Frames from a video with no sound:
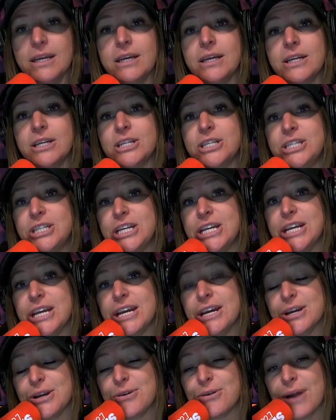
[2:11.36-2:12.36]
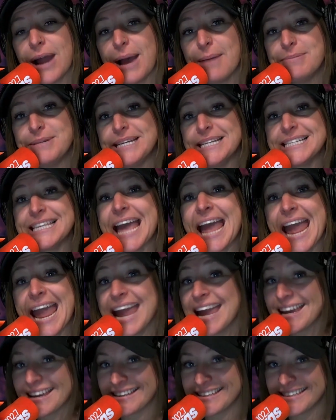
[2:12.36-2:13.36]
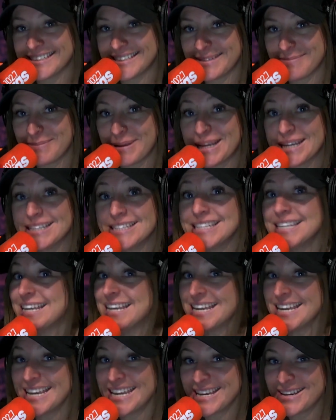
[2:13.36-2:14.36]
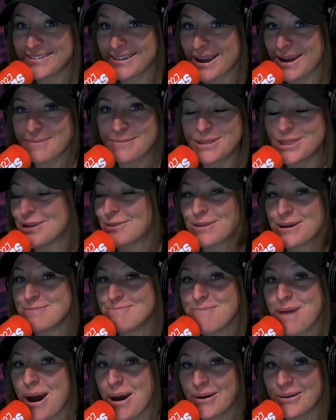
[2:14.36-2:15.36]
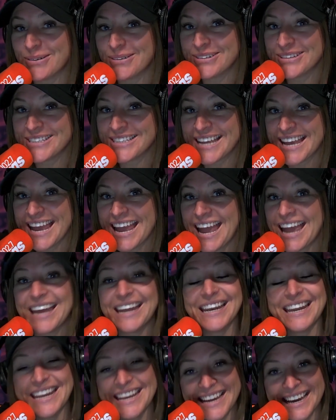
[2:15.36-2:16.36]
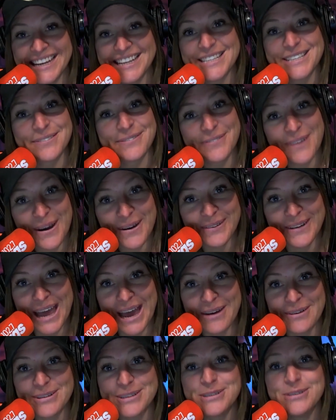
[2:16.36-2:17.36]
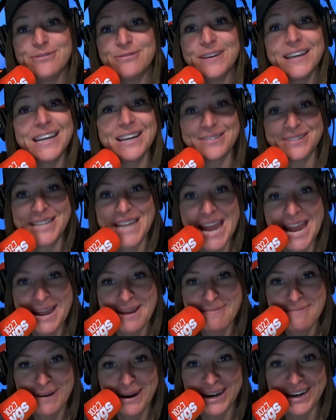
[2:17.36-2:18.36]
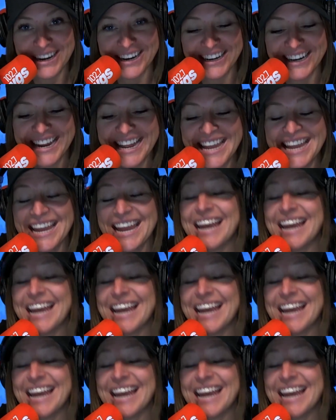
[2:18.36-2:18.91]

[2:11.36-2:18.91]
She grabbed his hand because he grabbed the remote, and he got his phone out to videotape her,